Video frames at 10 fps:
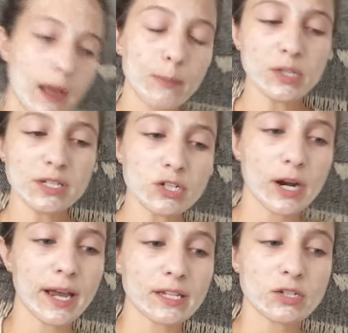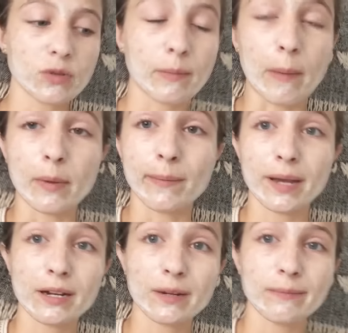I'm only trying to remember
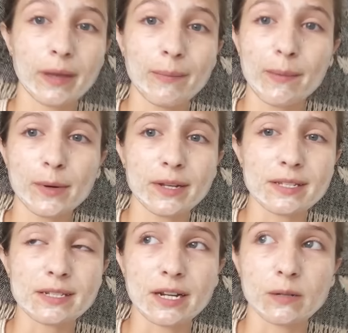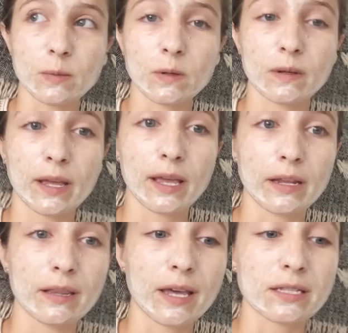better. My memory is terrible,
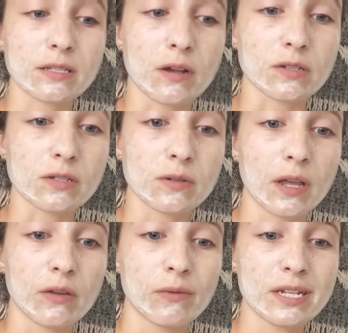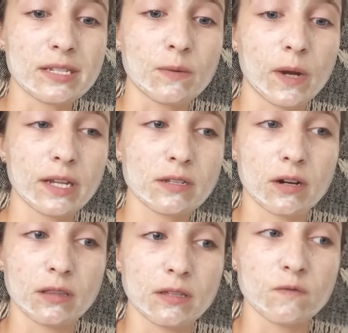and that's also another reason why I
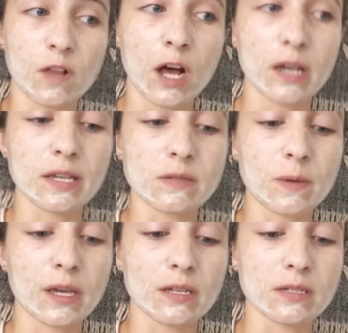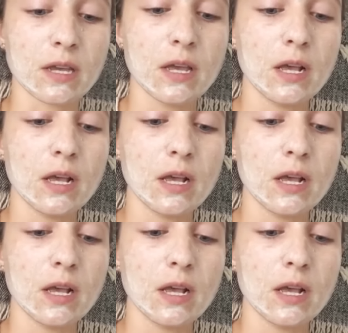started this vlog, is because